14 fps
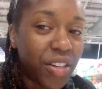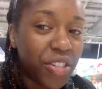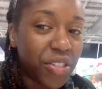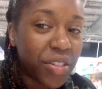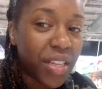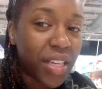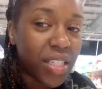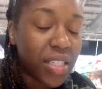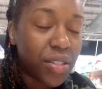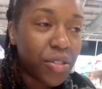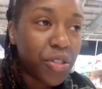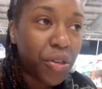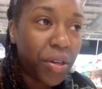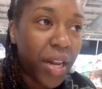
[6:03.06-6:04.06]
do this
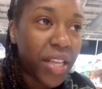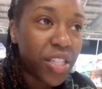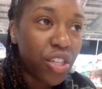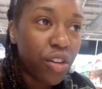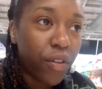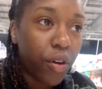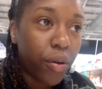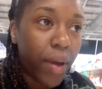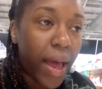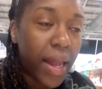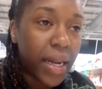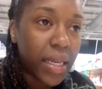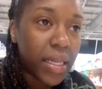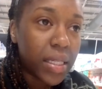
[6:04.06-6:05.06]
2 days in a row at
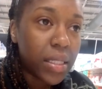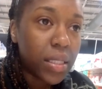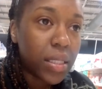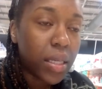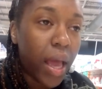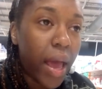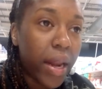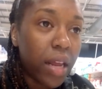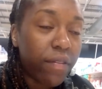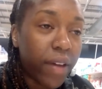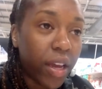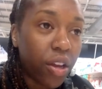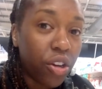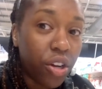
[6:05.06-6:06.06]
least, and if I
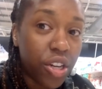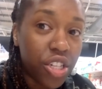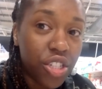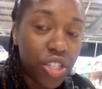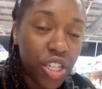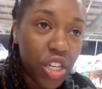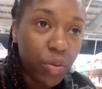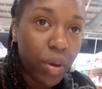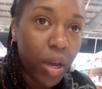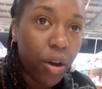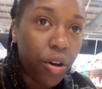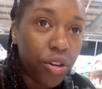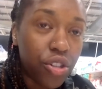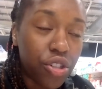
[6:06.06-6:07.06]
can continue it
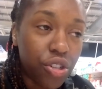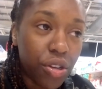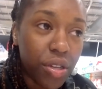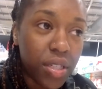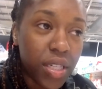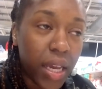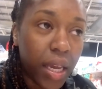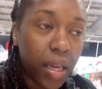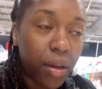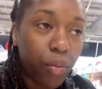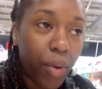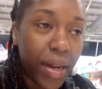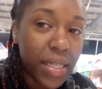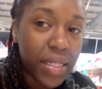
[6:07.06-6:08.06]
on Tuesday,
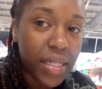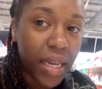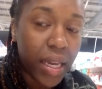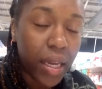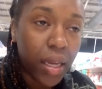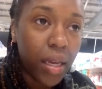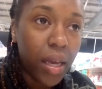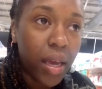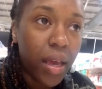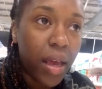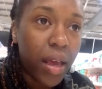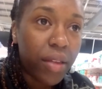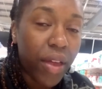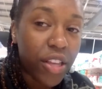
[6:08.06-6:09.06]
Wednesday,
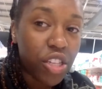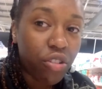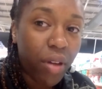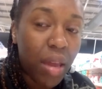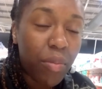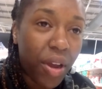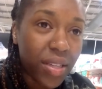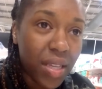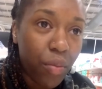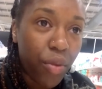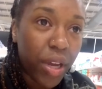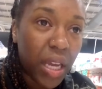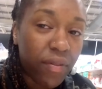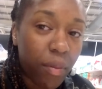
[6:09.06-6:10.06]
that's great, because I'm
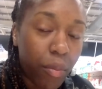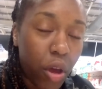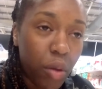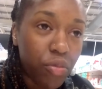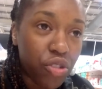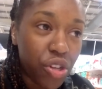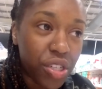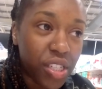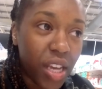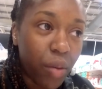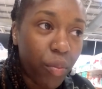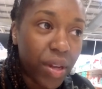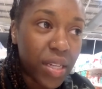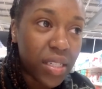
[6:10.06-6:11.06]
working from home Tuesday and
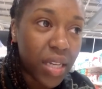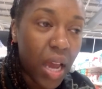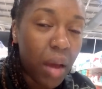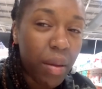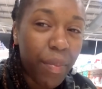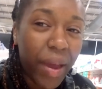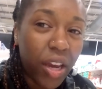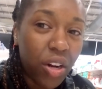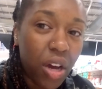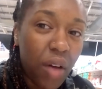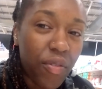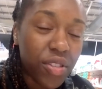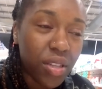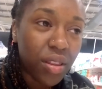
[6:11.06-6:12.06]
Wednesday. I'll be back in the
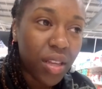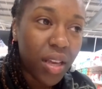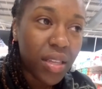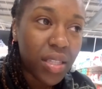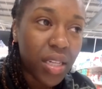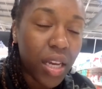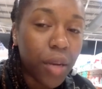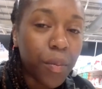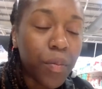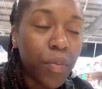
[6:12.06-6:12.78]
office on Thursday.